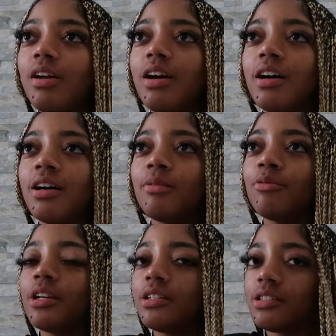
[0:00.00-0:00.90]
we're
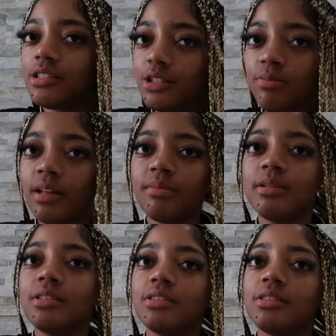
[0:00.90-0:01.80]
gonna just chill by the
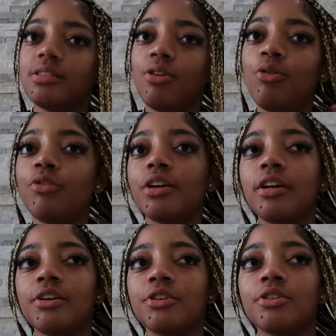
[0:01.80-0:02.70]
beach over
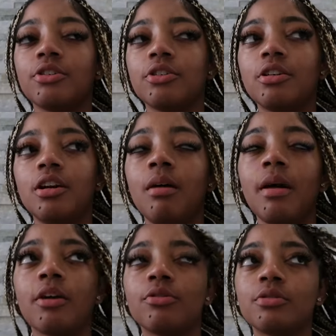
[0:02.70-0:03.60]
here. I'm
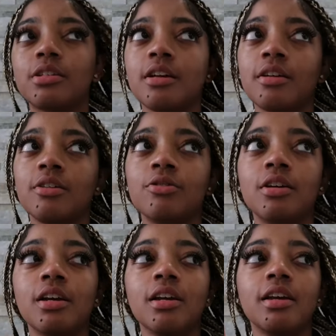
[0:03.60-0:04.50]
at a hotel,
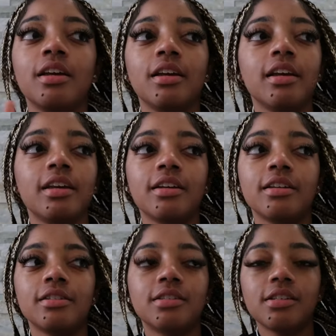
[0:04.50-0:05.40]

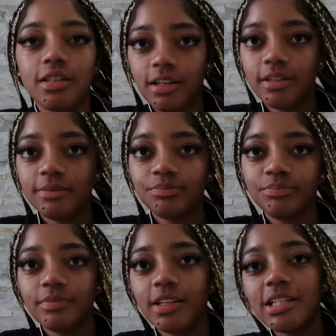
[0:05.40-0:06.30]
and yeah.
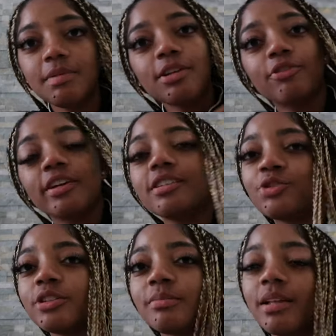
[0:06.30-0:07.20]
It's been a great
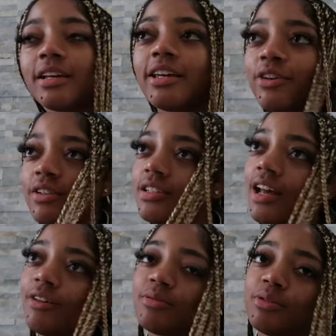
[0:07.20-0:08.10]
trip. Like,
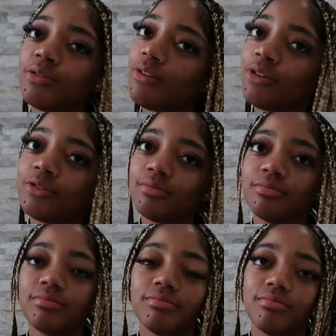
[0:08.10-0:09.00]
Curaçao is beautiful.
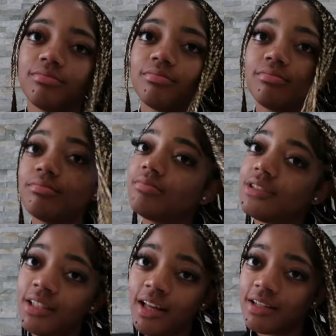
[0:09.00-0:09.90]

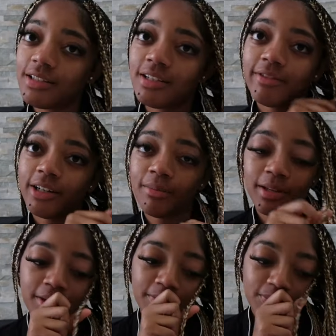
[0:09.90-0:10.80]
10 out of 10
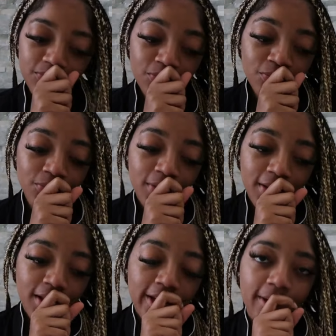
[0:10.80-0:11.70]
recommend.
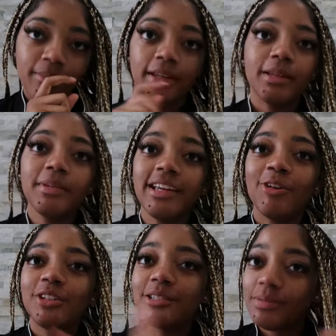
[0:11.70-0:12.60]
But yeah, let me get
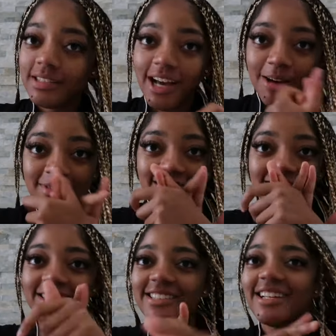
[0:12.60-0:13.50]
out these
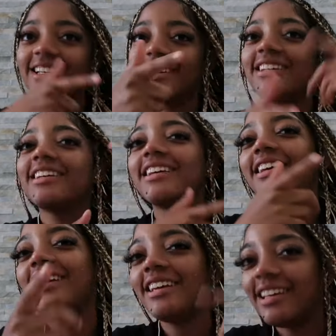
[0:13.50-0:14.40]
pajamas
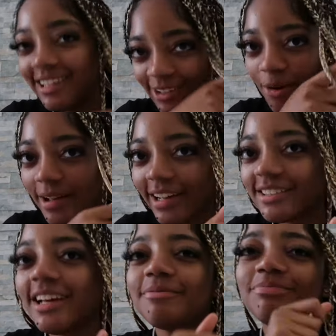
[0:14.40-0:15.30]
and go back
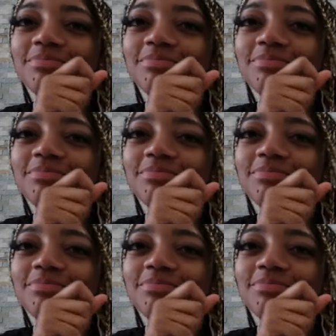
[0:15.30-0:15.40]
outside.